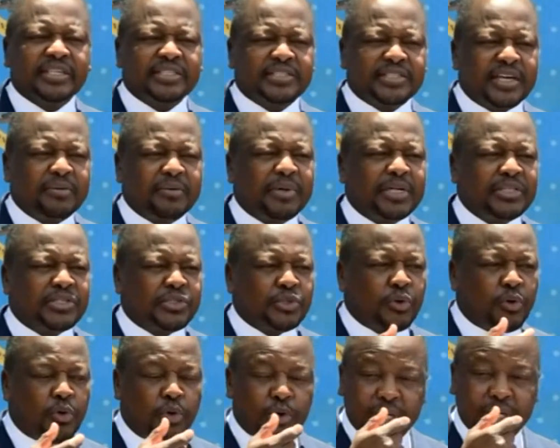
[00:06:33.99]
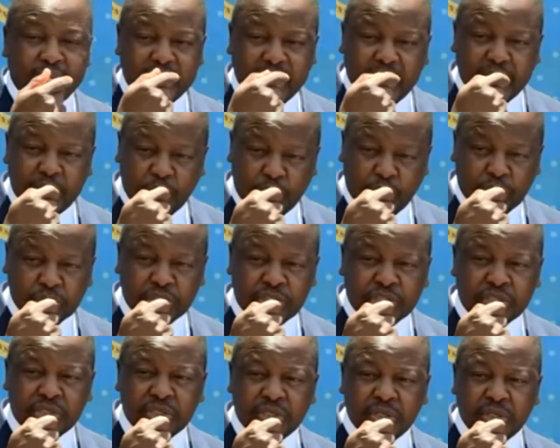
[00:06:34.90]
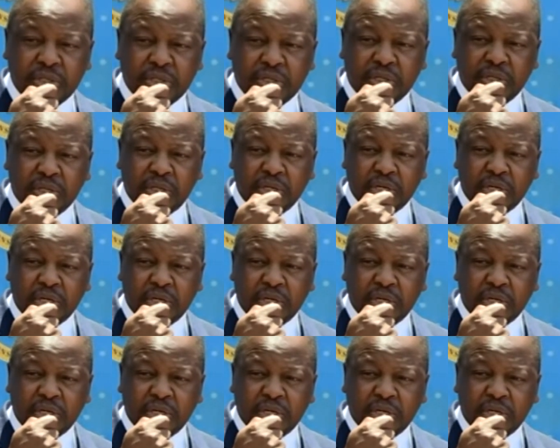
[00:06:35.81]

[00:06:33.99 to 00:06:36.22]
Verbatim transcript: is the same as you holding your nose